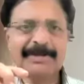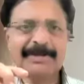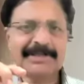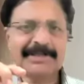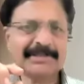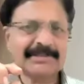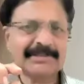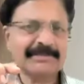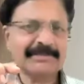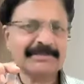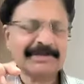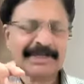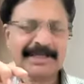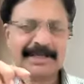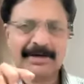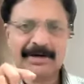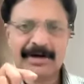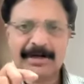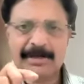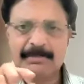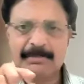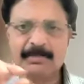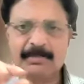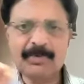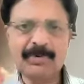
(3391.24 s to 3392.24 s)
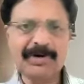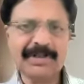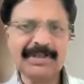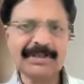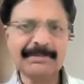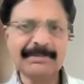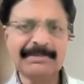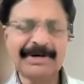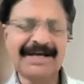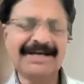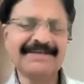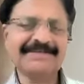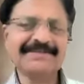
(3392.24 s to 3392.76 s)
filaments cannot move on
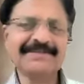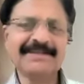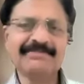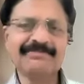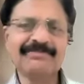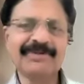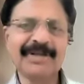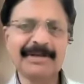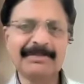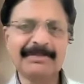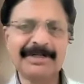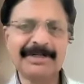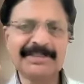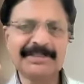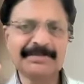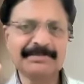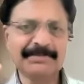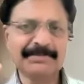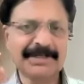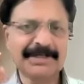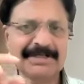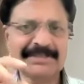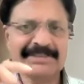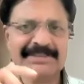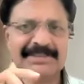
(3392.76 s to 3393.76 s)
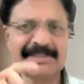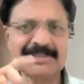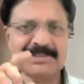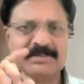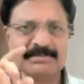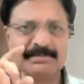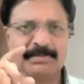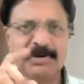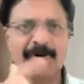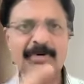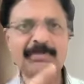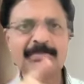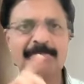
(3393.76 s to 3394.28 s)
the myosin filaments because it is
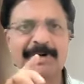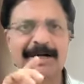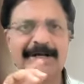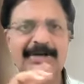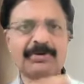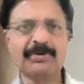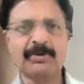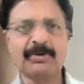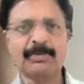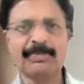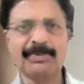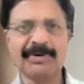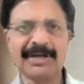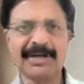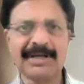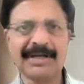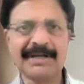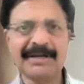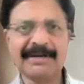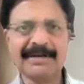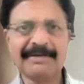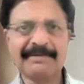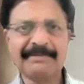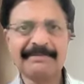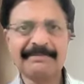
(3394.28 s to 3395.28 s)
bound by troponin.